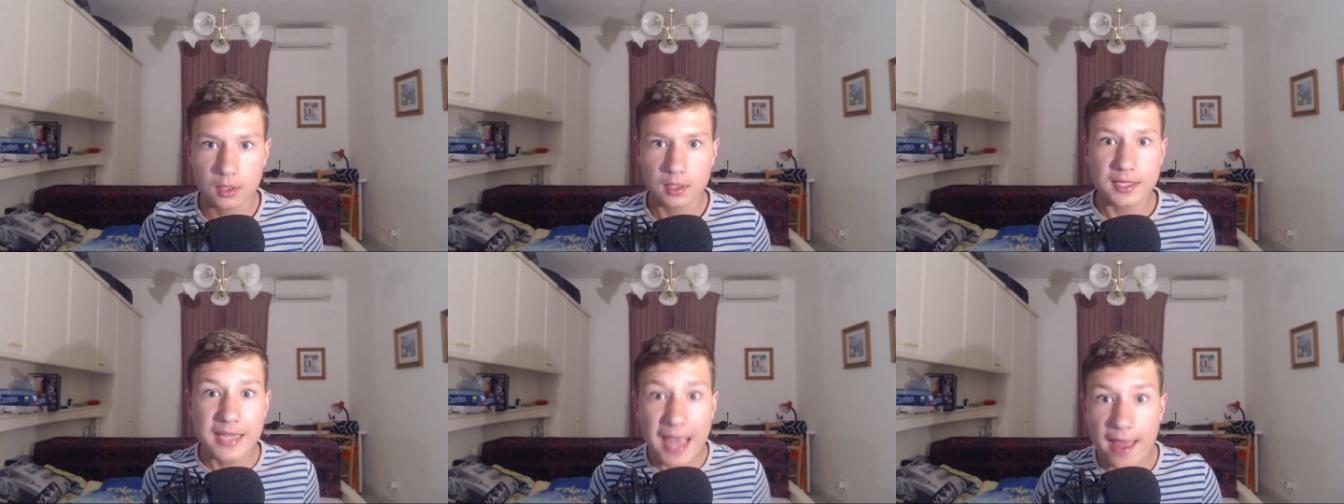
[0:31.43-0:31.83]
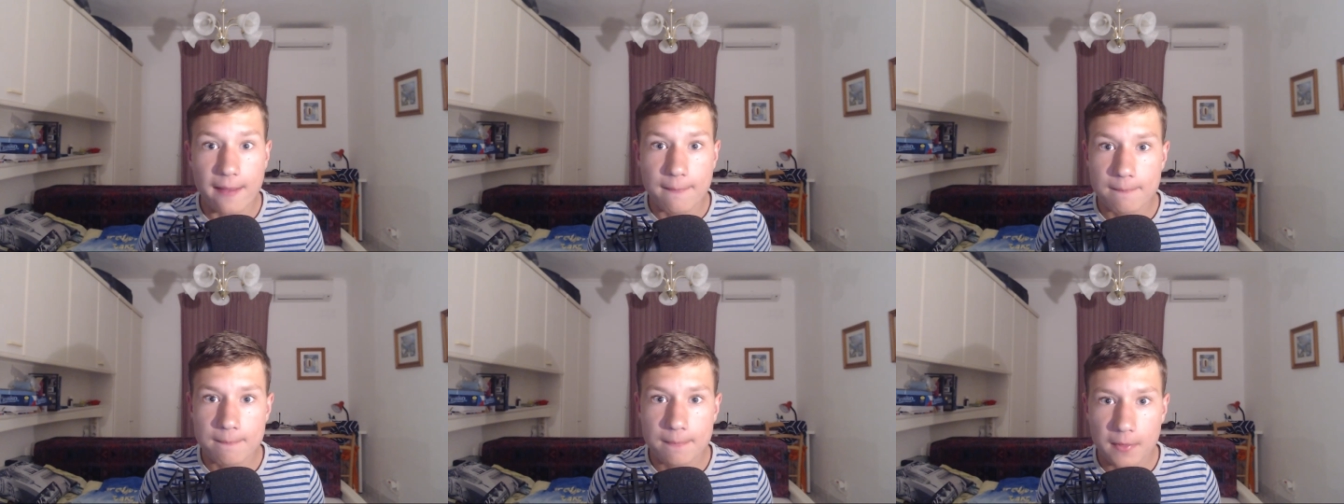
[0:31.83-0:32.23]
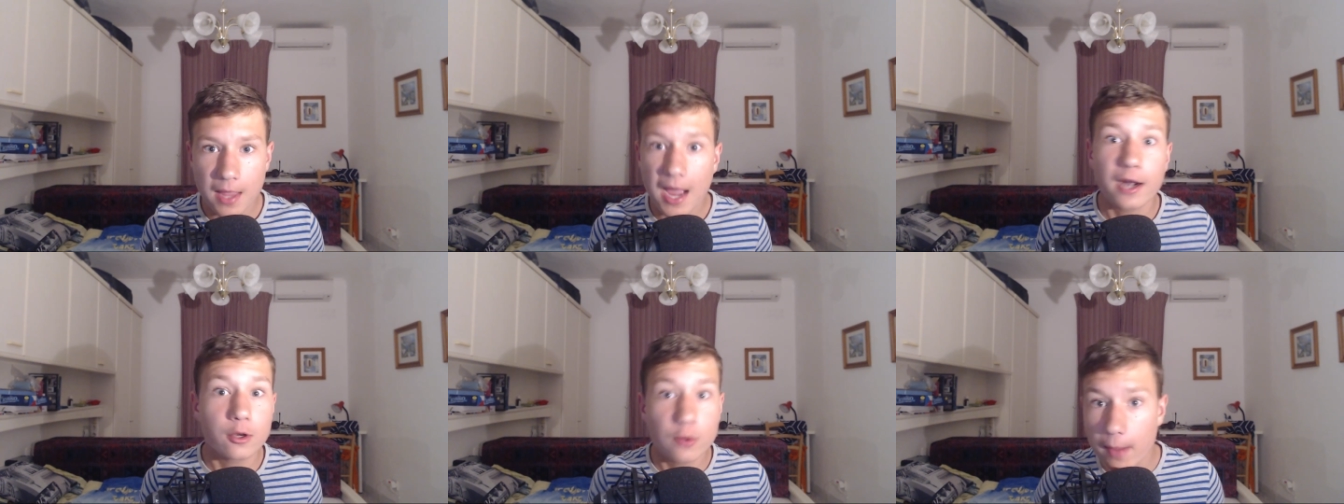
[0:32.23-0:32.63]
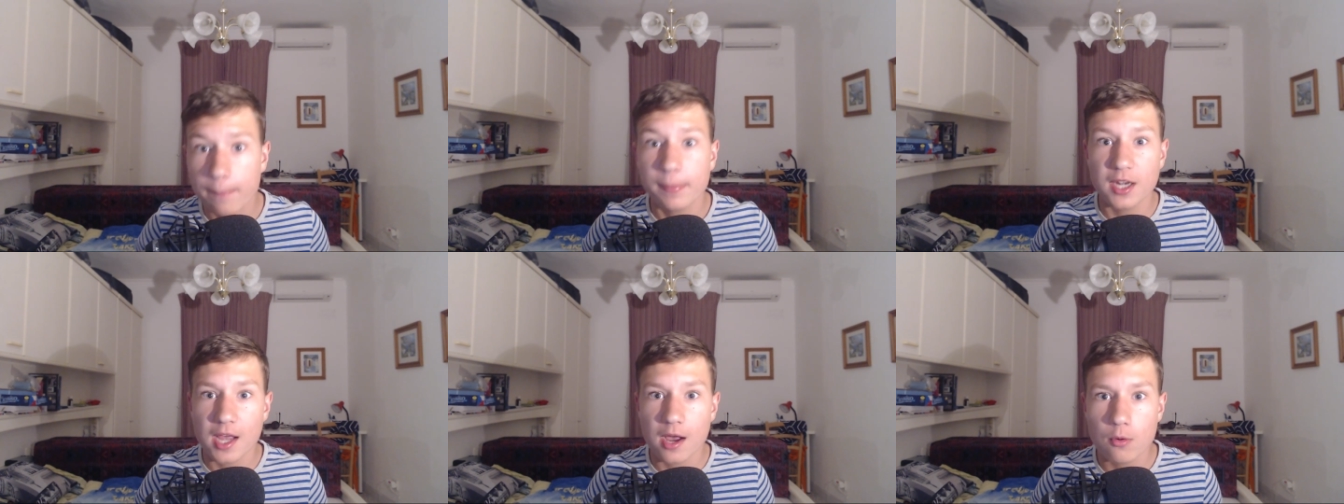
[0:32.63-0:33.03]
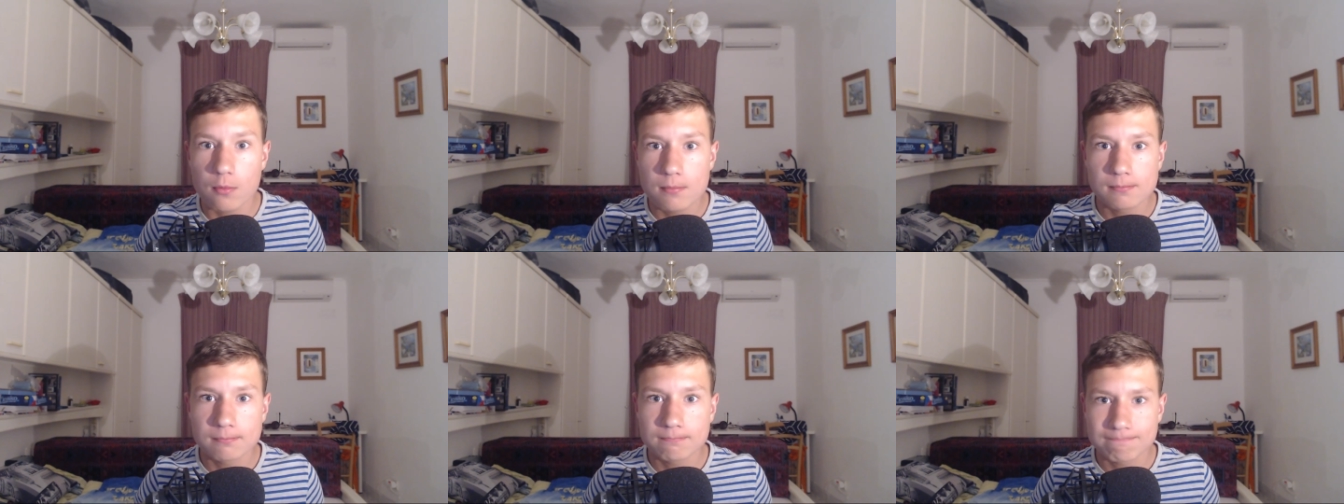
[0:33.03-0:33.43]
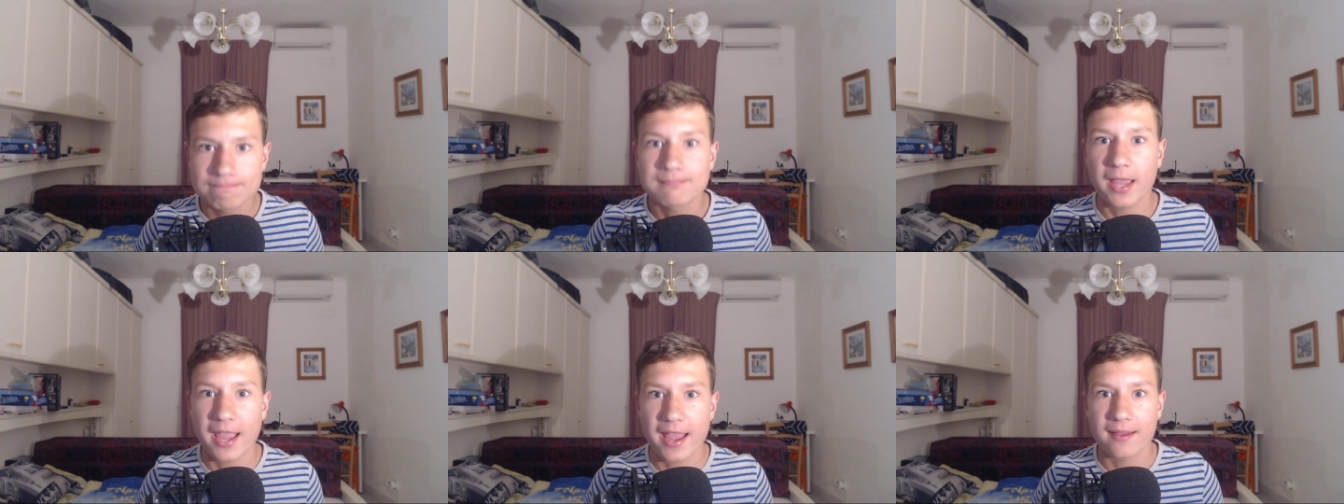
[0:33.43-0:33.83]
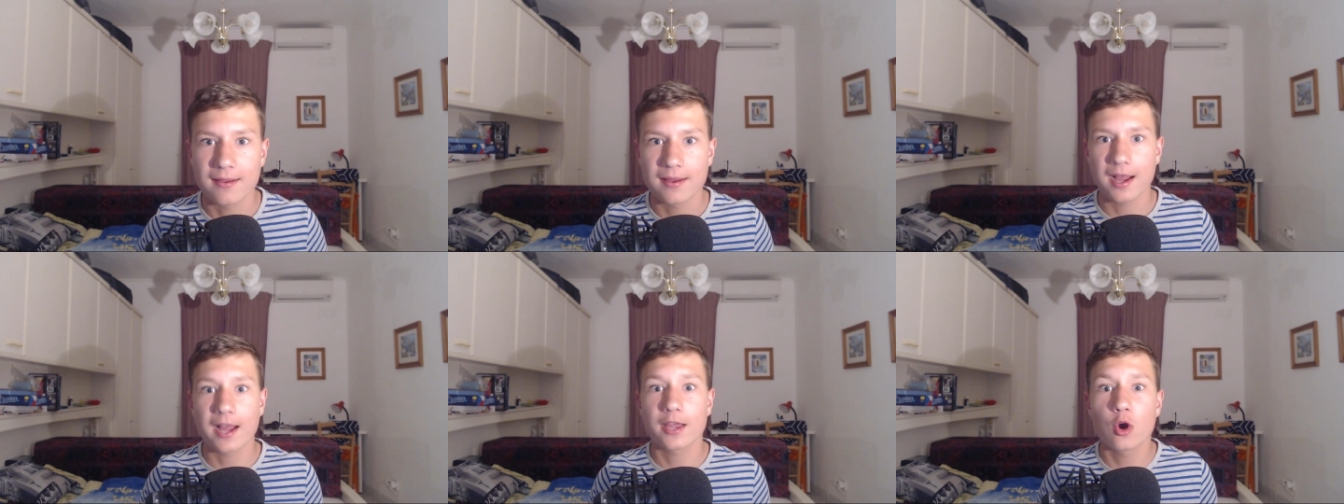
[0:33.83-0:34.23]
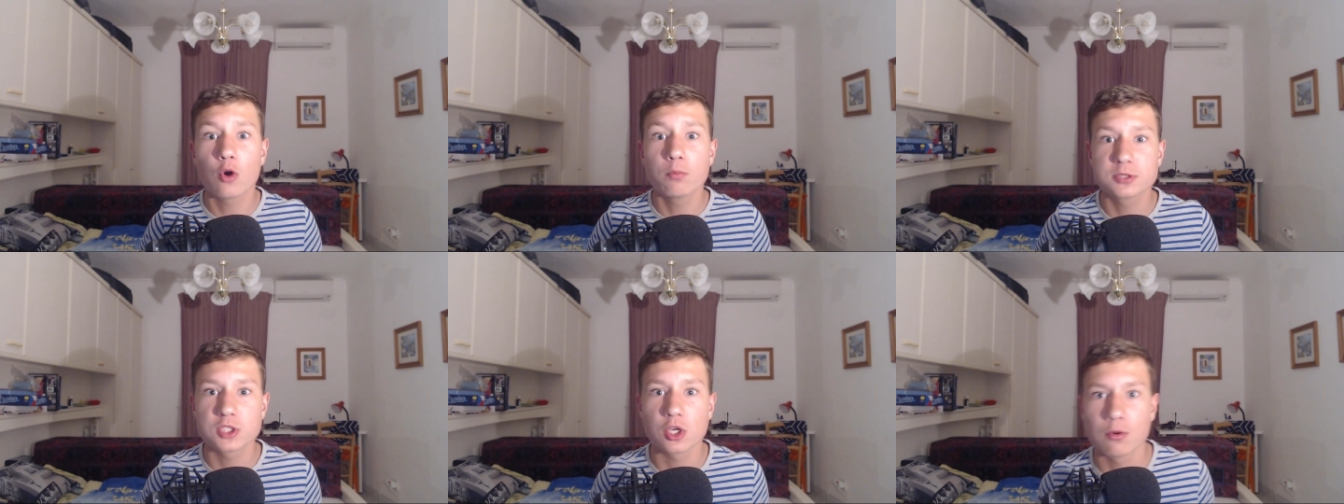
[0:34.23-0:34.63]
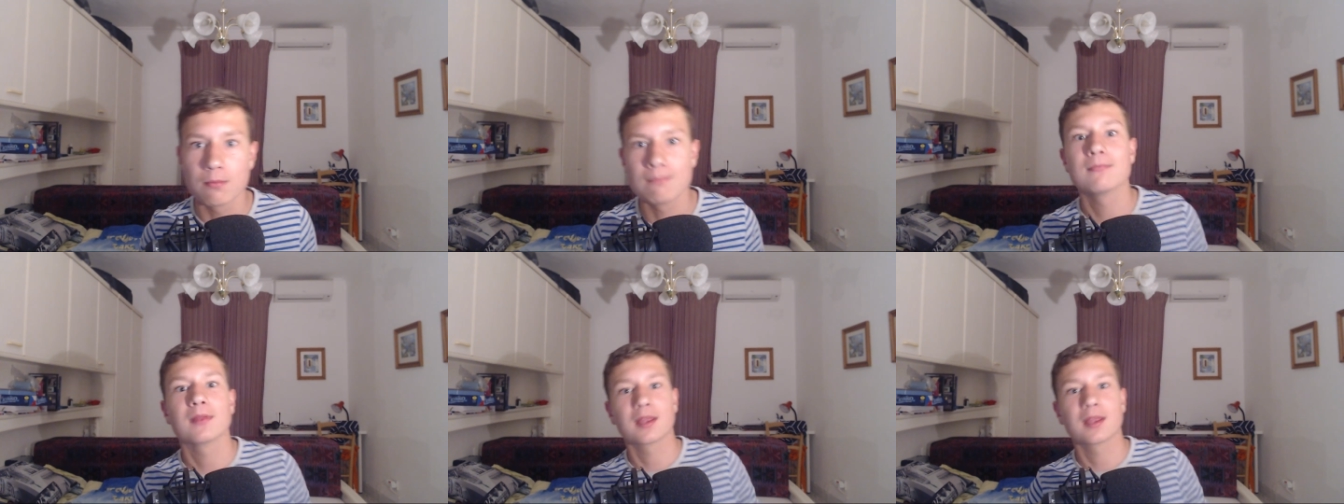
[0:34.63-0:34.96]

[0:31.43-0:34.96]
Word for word: Yeah. Are you happy now? Yeah, I hope so.